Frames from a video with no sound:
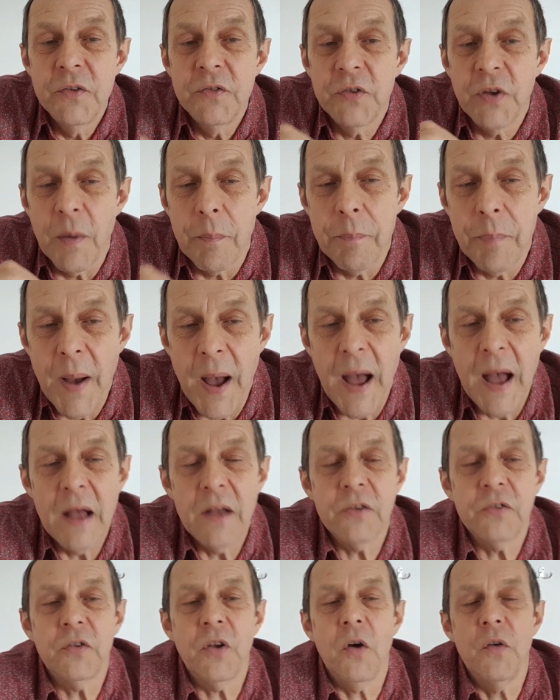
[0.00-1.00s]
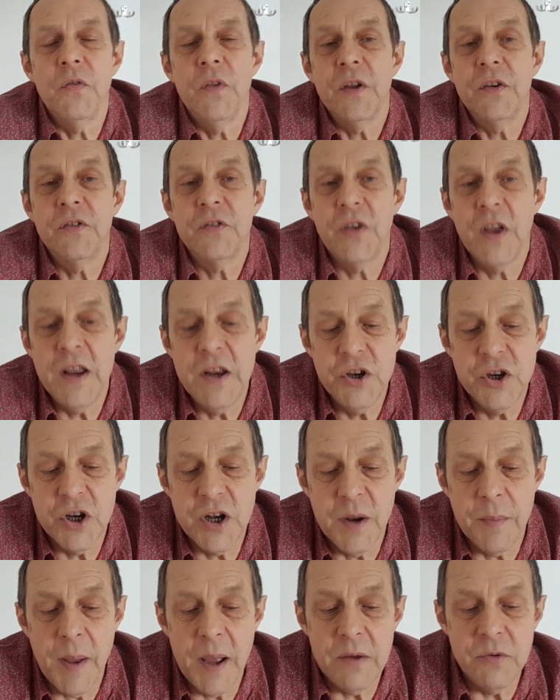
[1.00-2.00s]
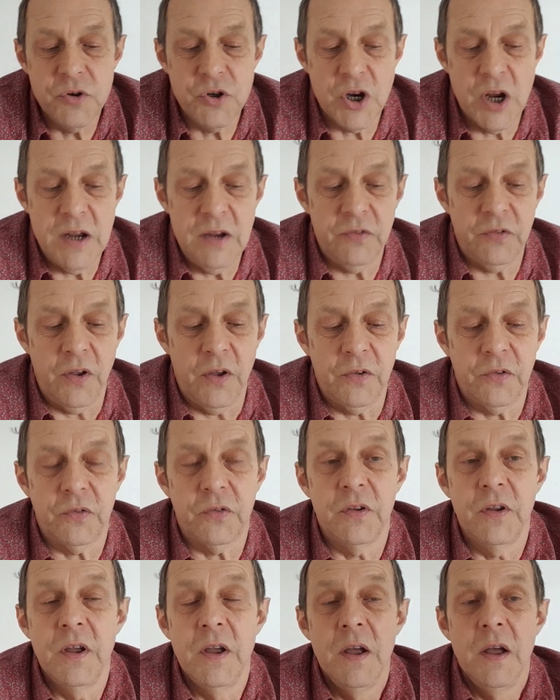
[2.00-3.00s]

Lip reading: to pass on the teaching about Jesus